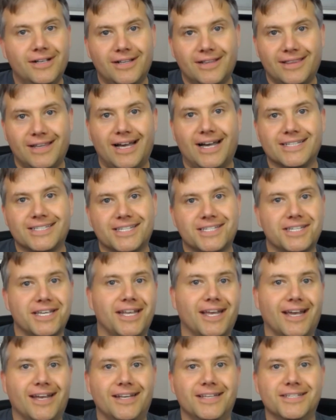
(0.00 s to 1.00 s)
Lars is
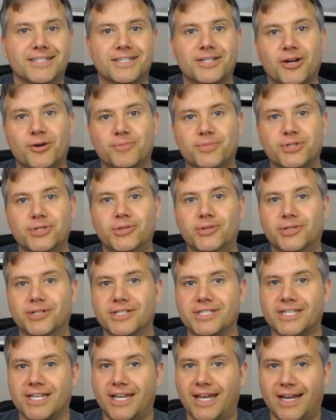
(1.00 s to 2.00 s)
sitting at his computer
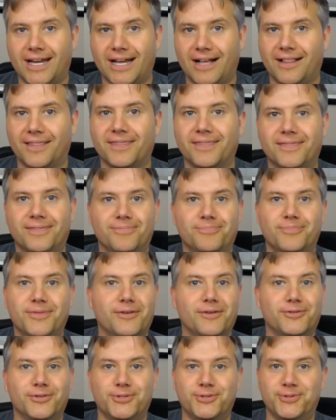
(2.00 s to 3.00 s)
saying, I'll
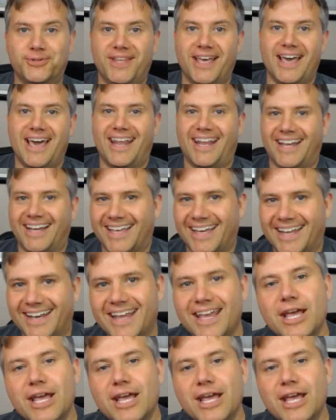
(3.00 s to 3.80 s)
never do that again.